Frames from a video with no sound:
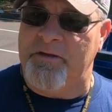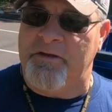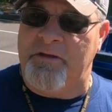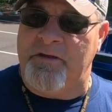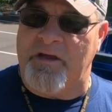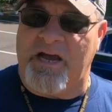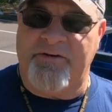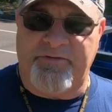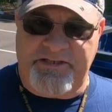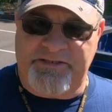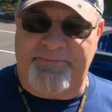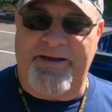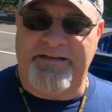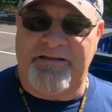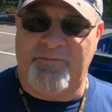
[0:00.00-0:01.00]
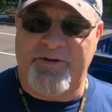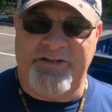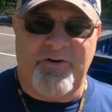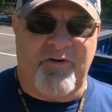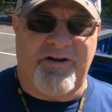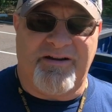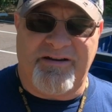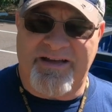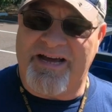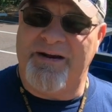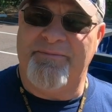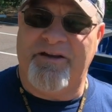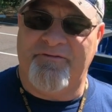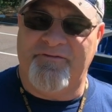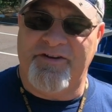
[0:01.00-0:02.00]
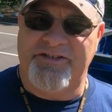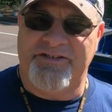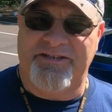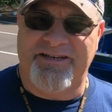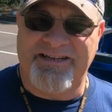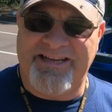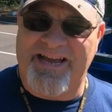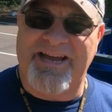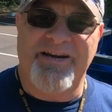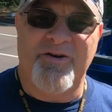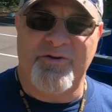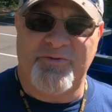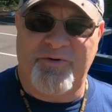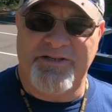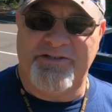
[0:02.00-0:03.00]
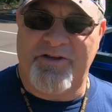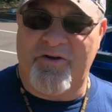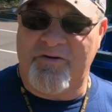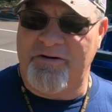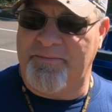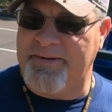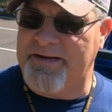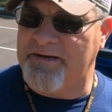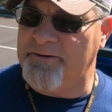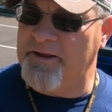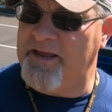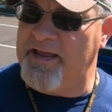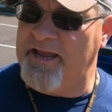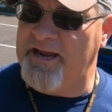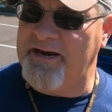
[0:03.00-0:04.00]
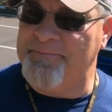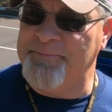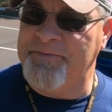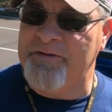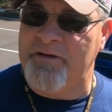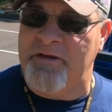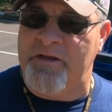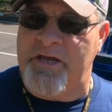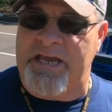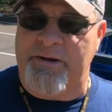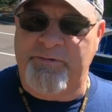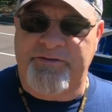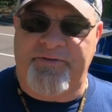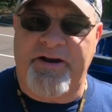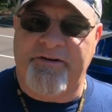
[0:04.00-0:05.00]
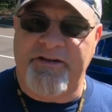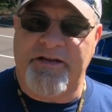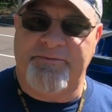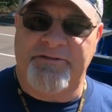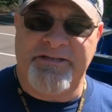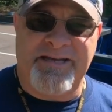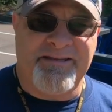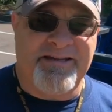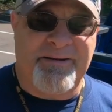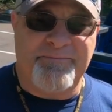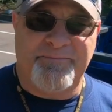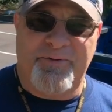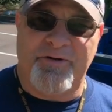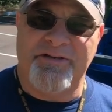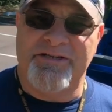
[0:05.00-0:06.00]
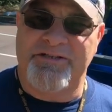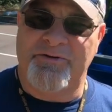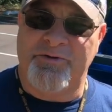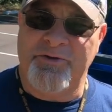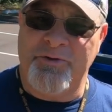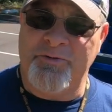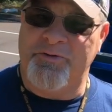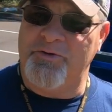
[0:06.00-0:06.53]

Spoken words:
I respect him. We talk a lot about fishing, and the guy knows what he's talking about. And he was very upset that I'm putting this on YouTube,